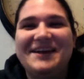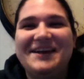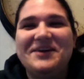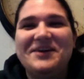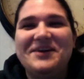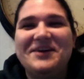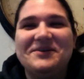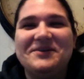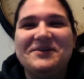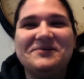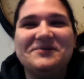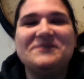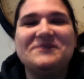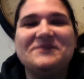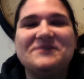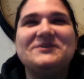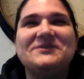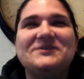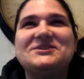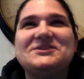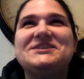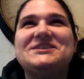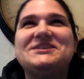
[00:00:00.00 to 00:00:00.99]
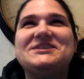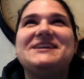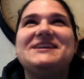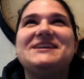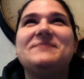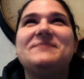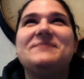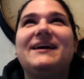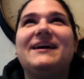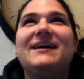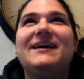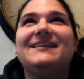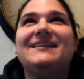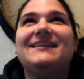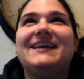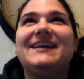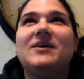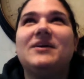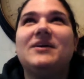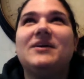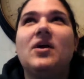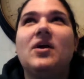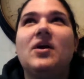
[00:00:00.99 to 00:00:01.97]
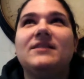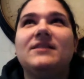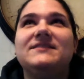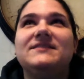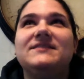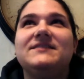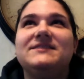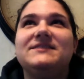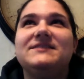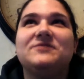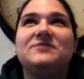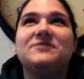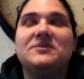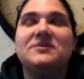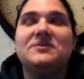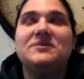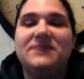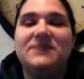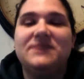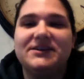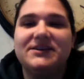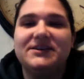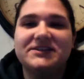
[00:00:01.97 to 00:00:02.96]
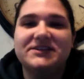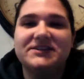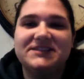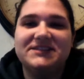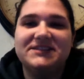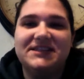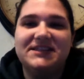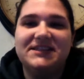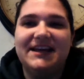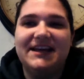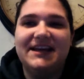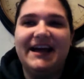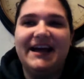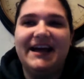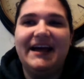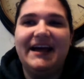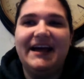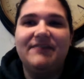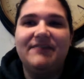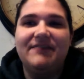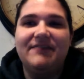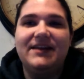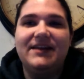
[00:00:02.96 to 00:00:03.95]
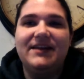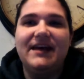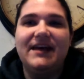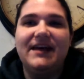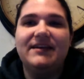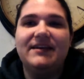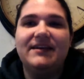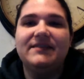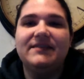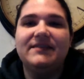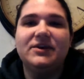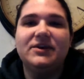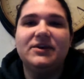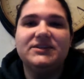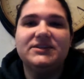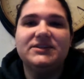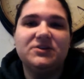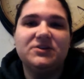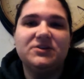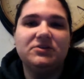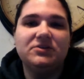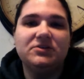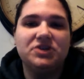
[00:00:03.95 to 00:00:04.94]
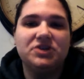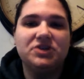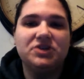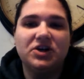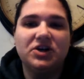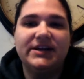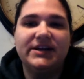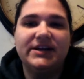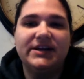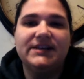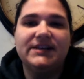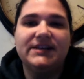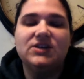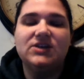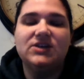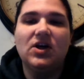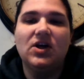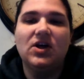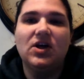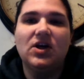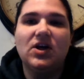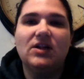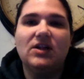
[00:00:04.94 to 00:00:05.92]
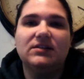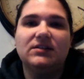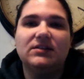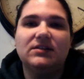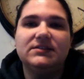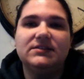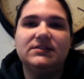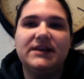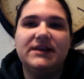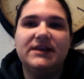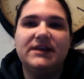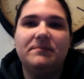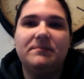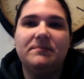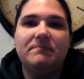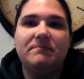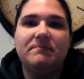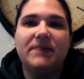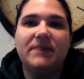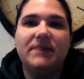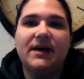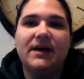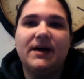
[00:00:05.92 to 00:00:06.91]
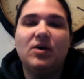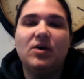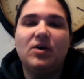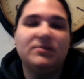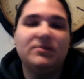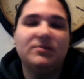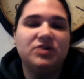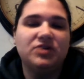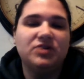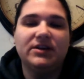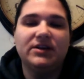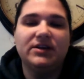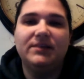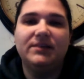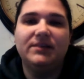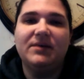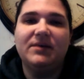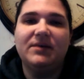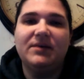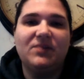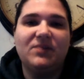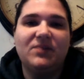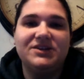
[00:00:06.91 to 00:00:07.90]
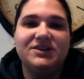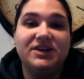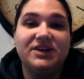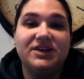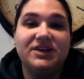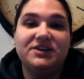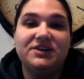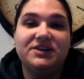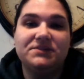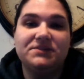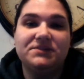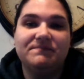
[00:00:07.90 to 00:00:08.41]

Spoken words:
Well, if you just think about all of the different appeals that they have, and there is no jury, it's all done arbitrarily by one judge.